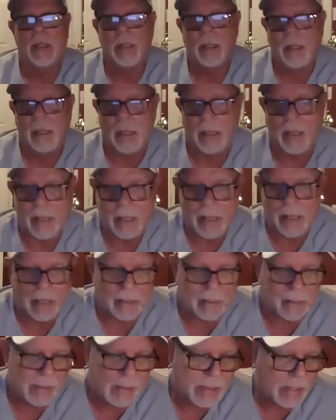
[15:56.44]
And I
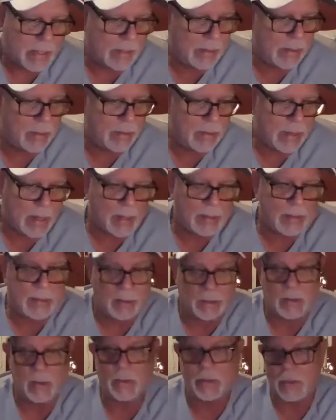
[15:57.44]
can tell you that I
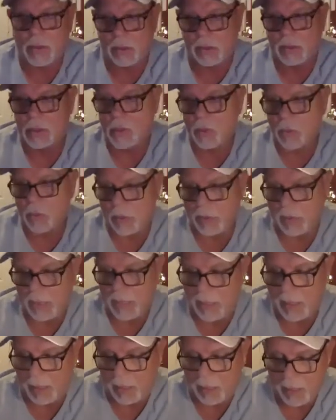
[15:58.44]
did go to the store
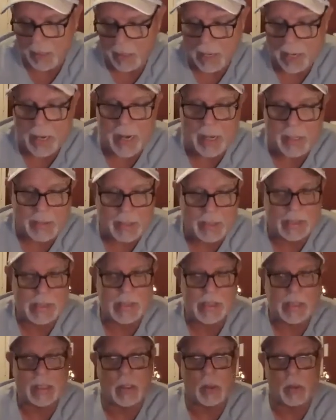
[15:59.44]
today and I did
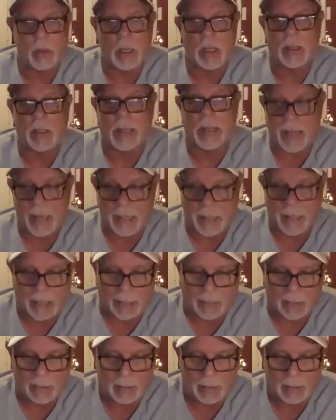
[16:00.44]
see a lady,